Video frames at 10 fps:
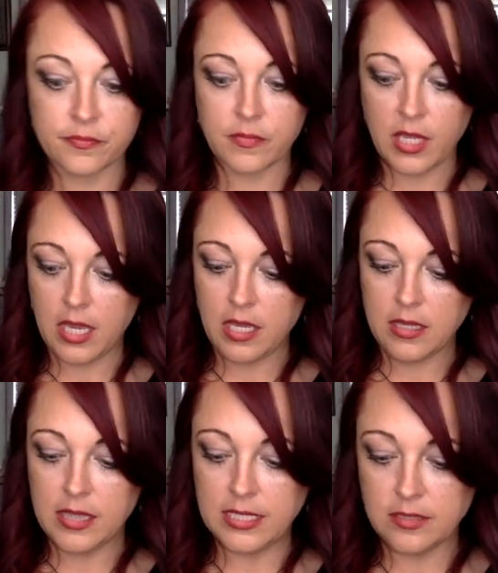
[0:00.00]
Okay,
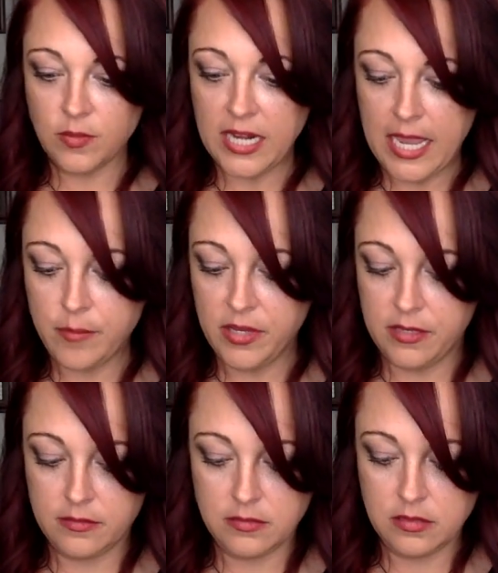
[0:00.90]
that's what
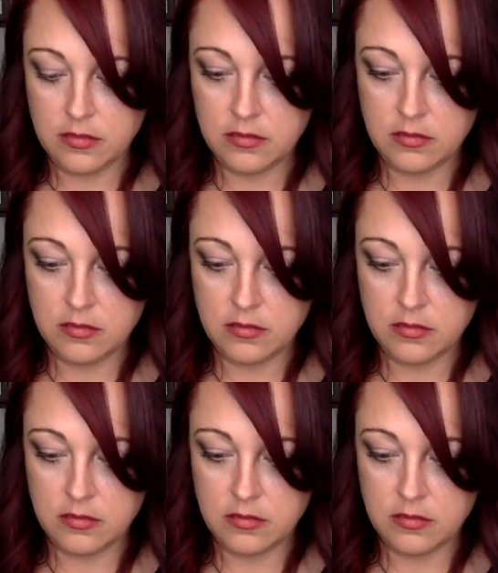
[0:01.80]
happens.